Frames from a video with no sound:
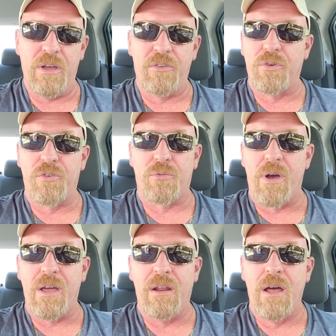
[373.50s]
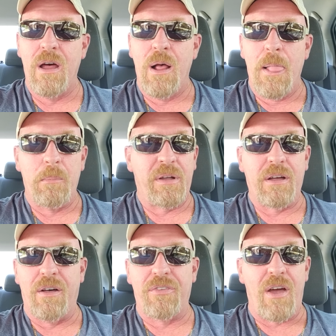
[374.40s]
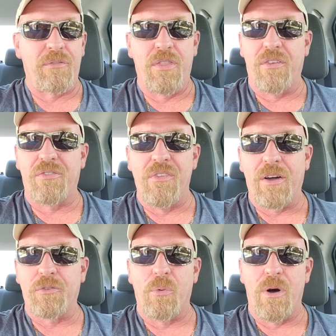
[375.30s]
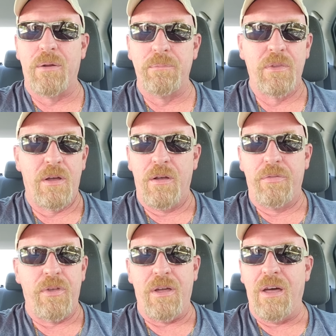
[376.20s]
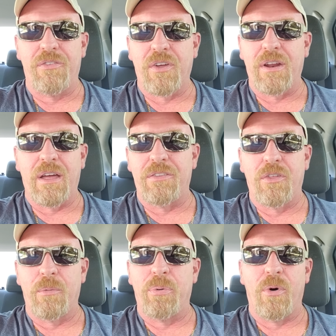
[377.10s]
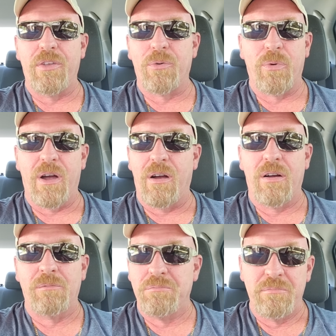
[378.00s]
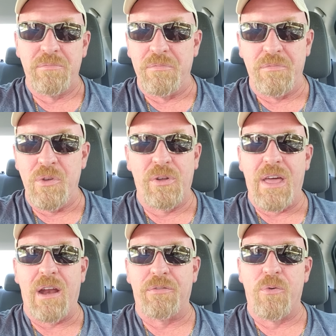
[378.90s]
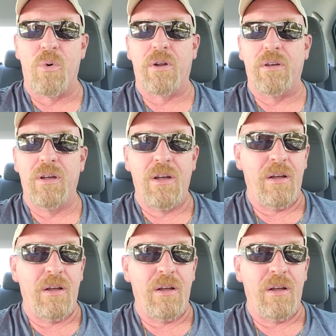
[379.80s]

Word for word: interest rate, because after this next one, it's going to get to the point where you can't afford it.